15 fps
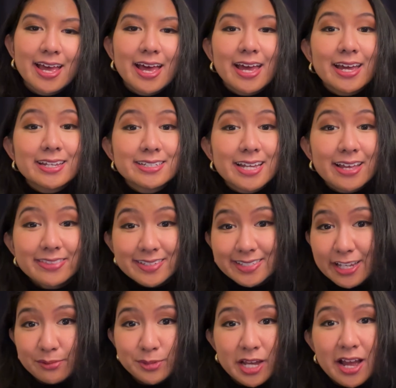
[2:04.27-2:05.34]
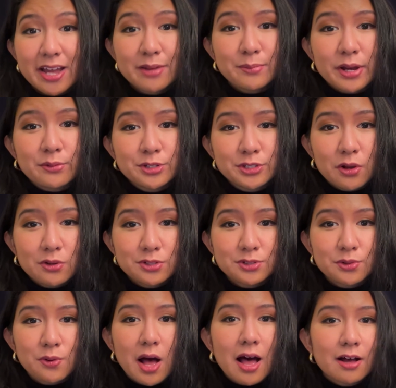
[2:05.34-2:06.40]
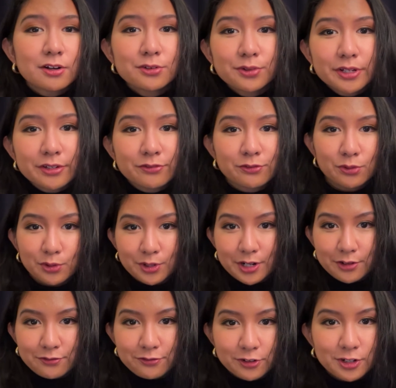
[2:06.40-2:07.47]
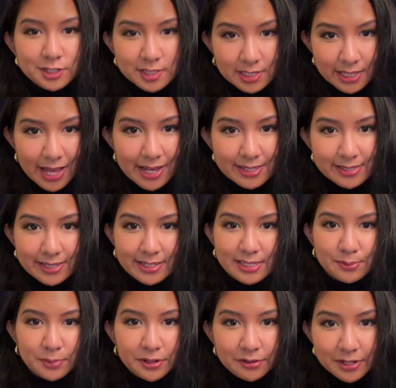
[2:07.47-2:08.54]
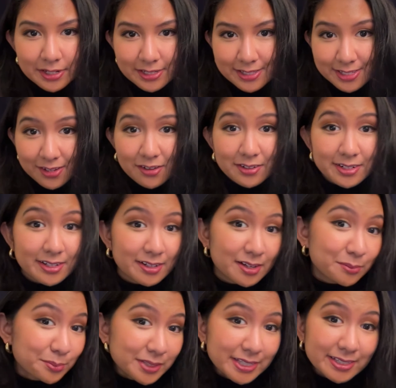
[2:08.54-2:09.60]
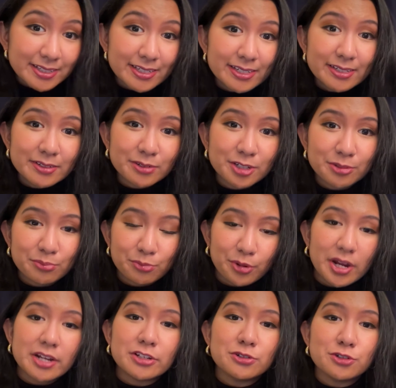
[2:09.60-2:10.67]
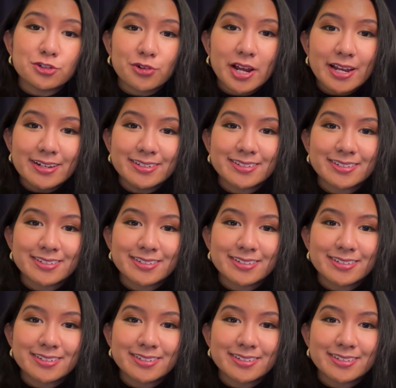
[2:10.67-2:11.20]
And at the same time, I was also hungry for a first class experience on a completely brand new train.